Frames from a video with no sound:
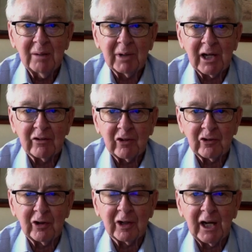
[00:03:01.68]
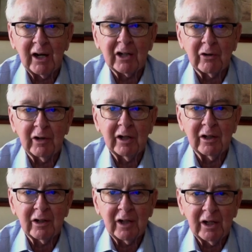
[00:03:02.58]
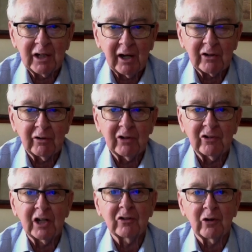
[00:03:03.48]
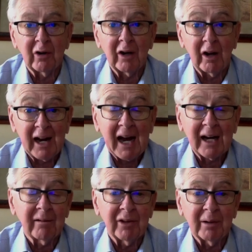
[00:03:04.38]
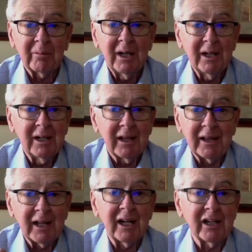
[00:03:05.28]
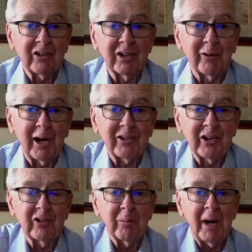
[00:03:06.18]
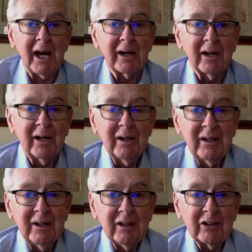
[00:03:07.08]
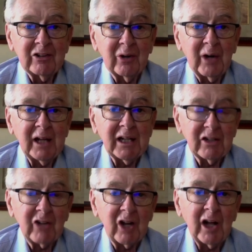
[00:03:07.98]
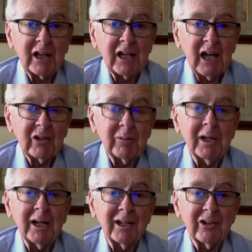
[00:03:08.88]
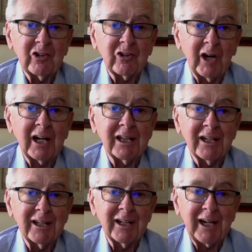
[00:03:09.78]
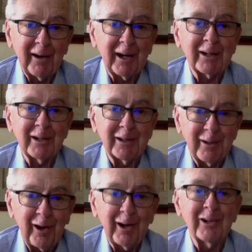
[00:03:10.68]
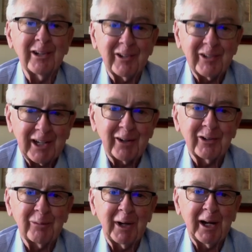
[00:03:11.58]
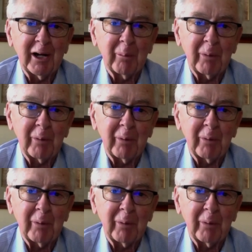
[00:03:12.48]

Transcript: because of certain character characteristics or a lack of them, then it doesn't. The rest doesn't matter. So I think there's a lot that has to be done to strengthen the character, the knowledge, and the skills of political